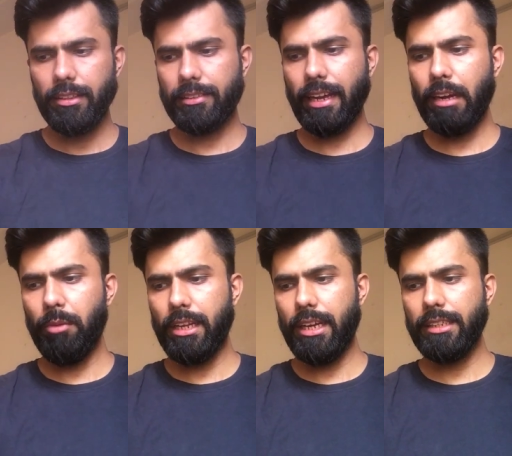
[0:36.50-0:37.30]
The
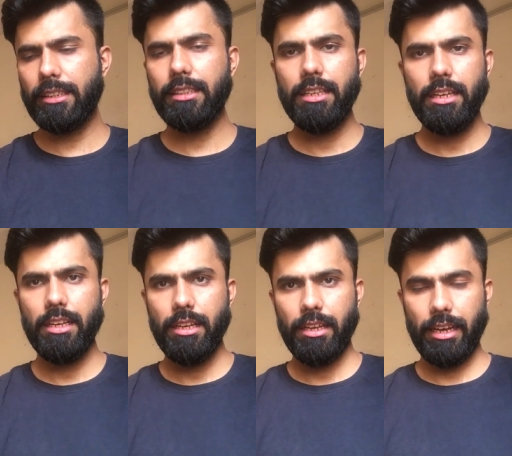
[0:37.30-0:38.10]
second one is,
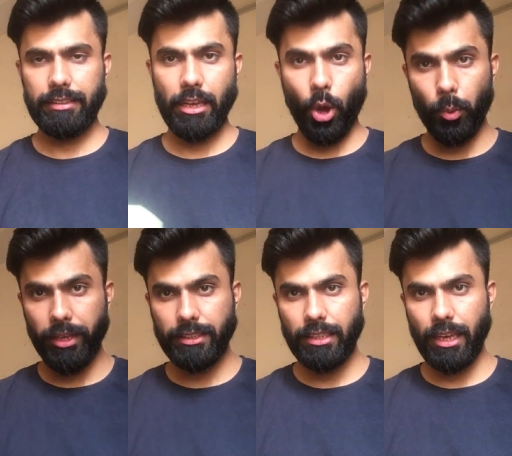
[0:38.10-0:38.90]
as I
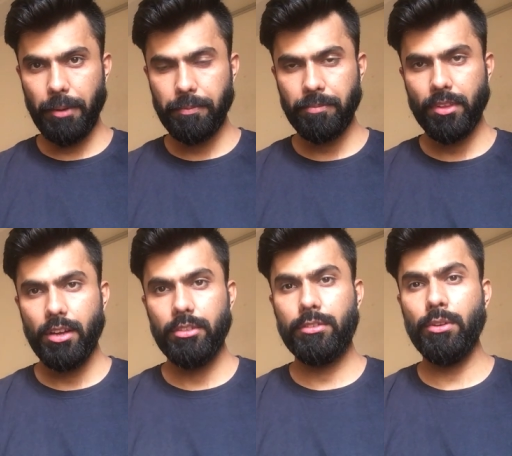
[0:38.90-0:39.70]
always say,
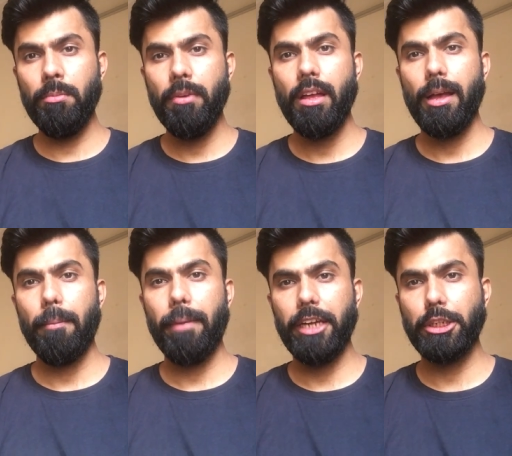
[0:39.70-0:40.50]
zum
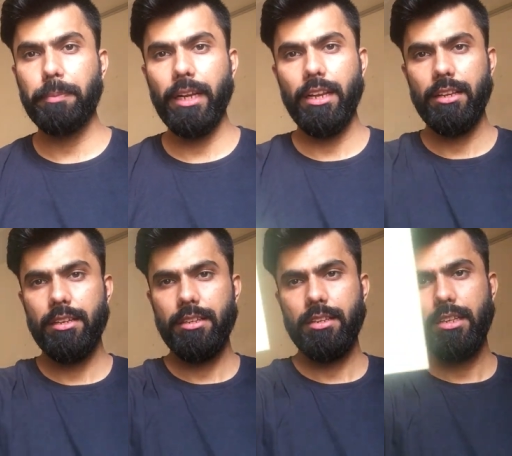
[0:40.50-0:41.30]
Beispiel.
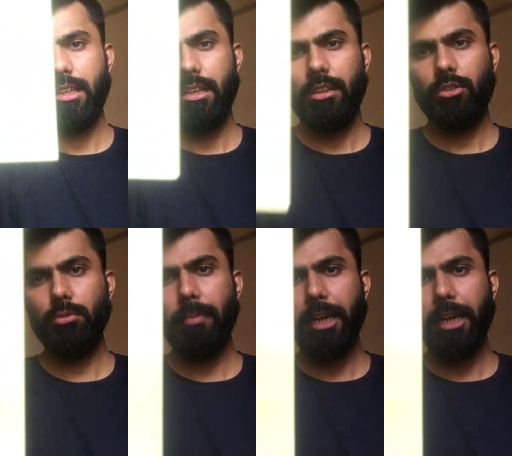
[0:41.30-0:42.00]
Zum